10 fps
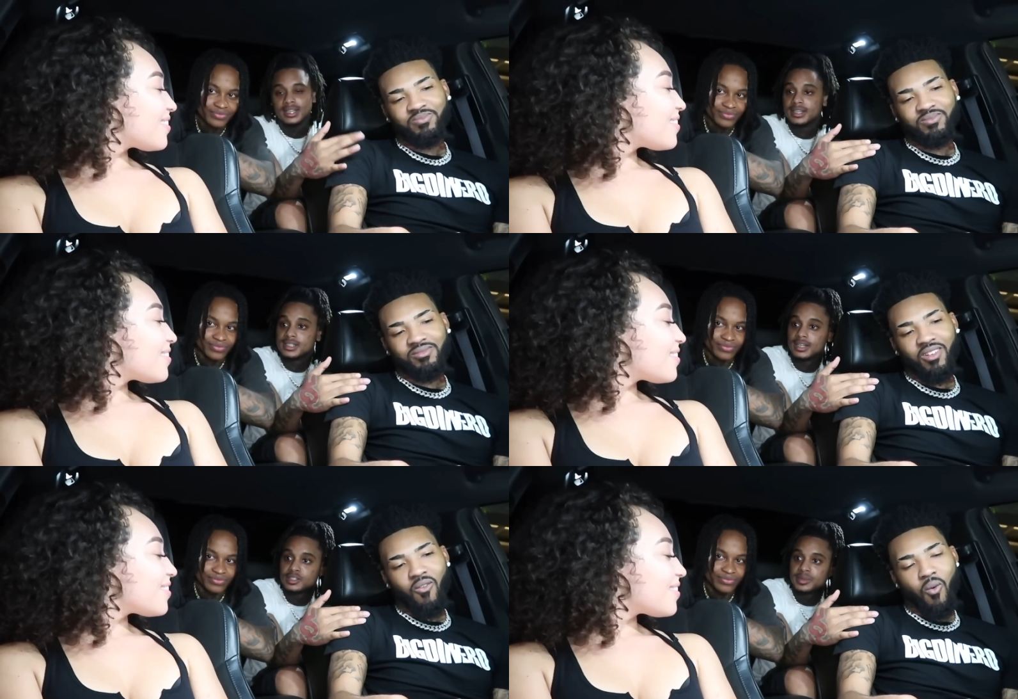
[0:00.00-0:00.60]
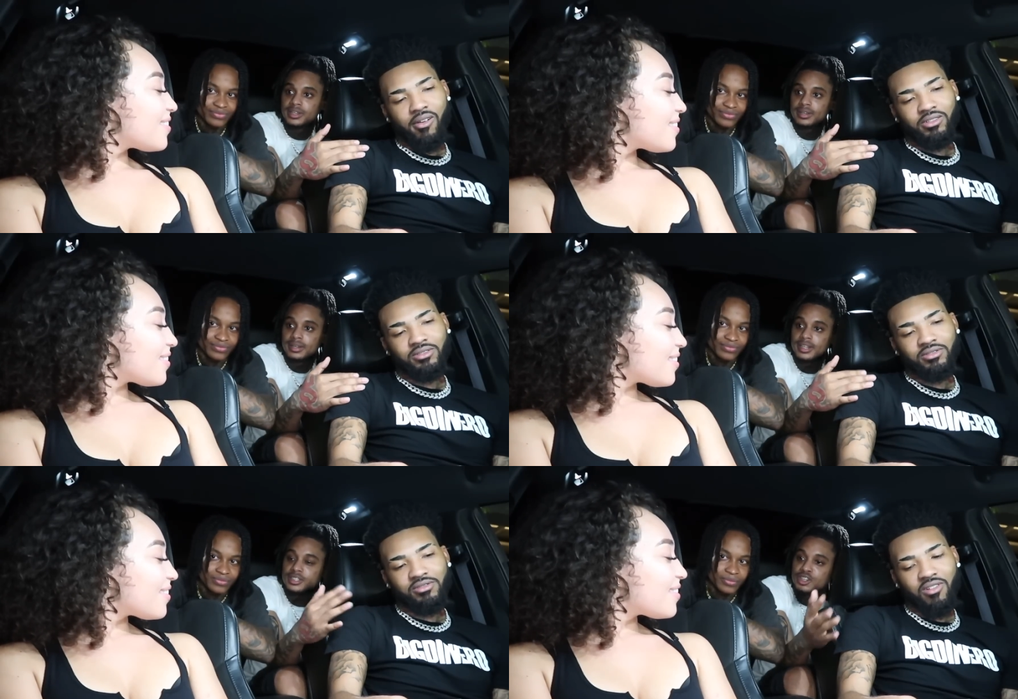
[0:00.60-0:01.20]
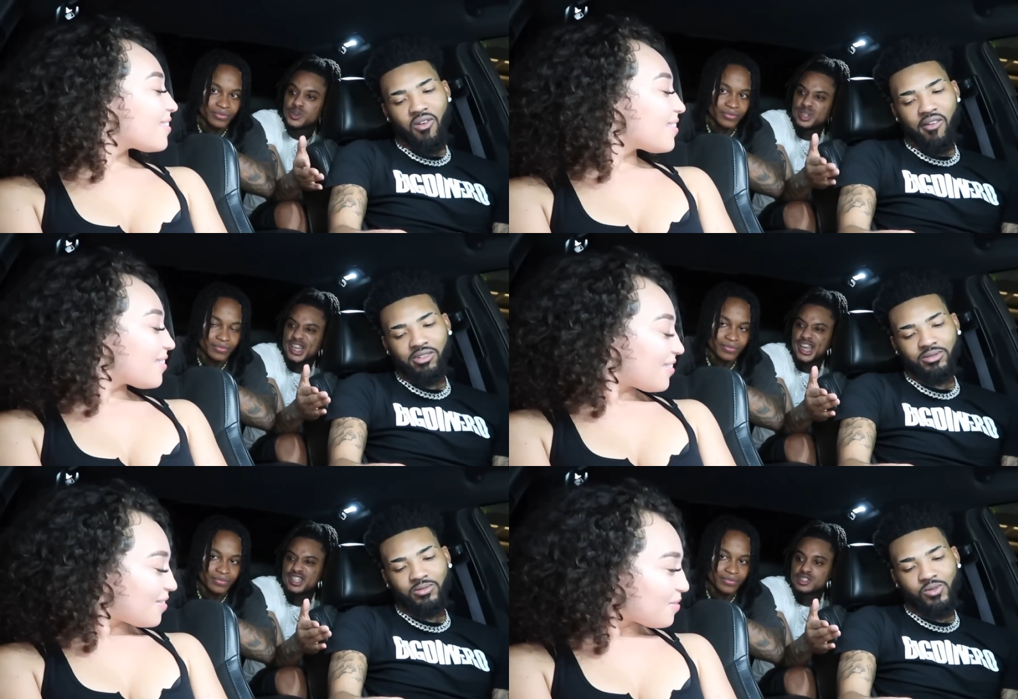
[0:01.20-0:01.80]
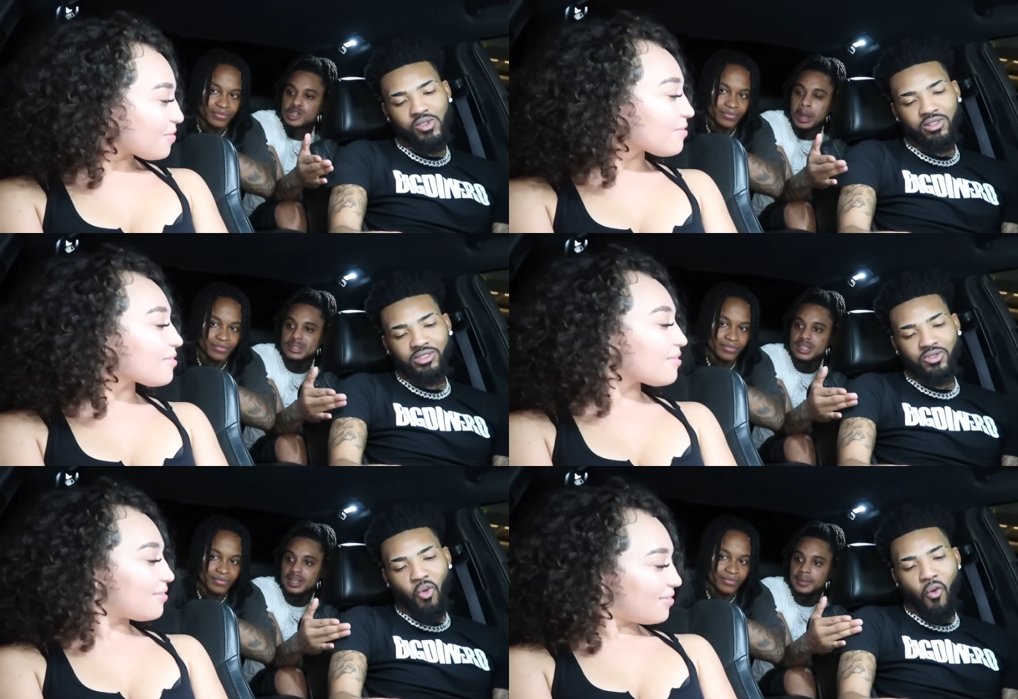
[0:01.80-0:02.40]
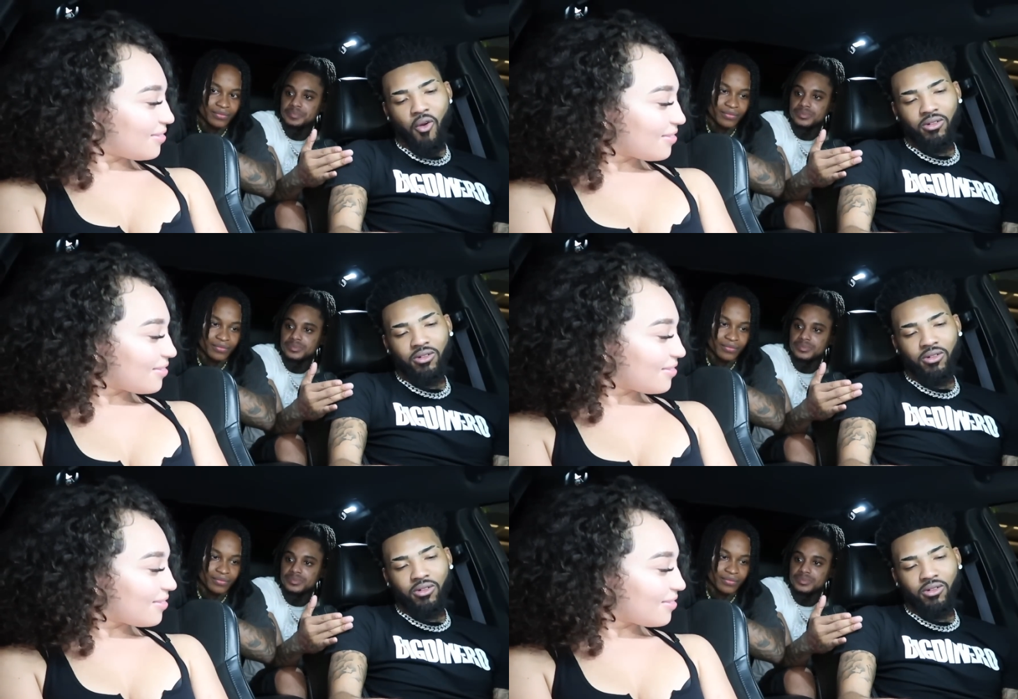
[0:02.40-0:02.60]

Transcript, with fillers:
Speaker 1: a, he's an entrepreneur. He can show you things. You know mm -hmm. what I'm mm-hmm. saying?